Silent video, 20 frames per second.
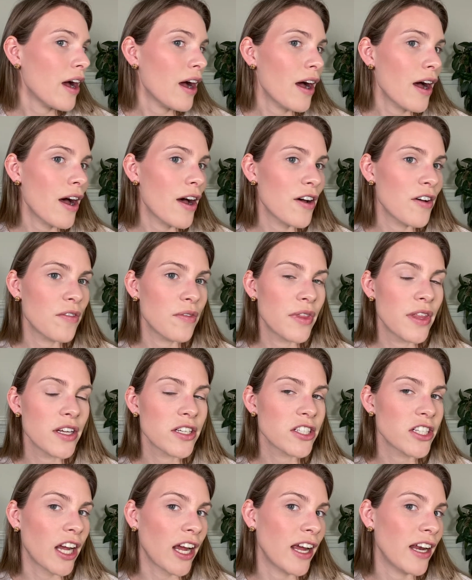of the
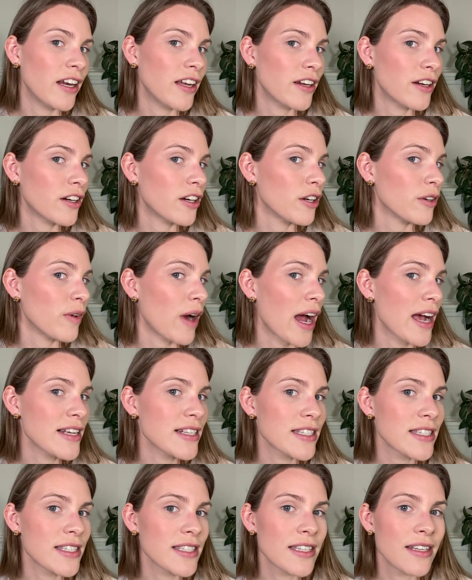shade
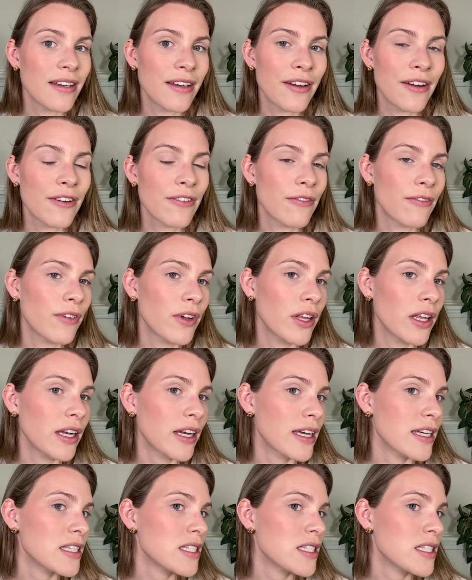Caress. Really nice